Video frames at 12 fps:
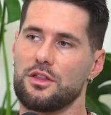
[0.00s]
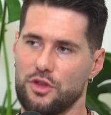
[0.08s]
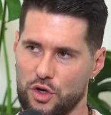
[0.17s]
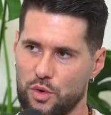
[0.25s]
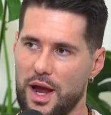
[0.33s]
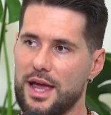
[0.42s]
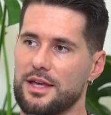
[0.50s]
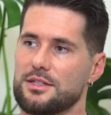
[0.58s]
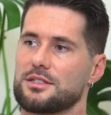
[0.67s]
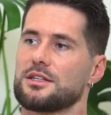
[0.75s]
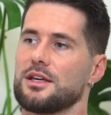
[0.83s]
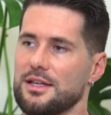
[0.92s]
the
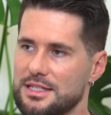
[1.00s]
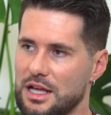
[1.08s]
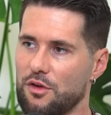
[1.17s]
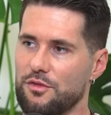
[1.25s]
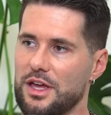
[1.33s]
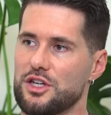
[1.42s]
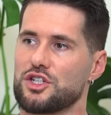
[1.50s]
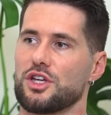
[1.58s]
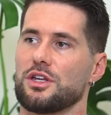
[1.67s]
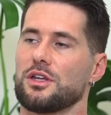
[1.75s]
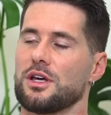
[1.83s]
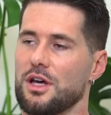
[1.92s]
Christ,
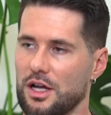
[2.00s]
salvation,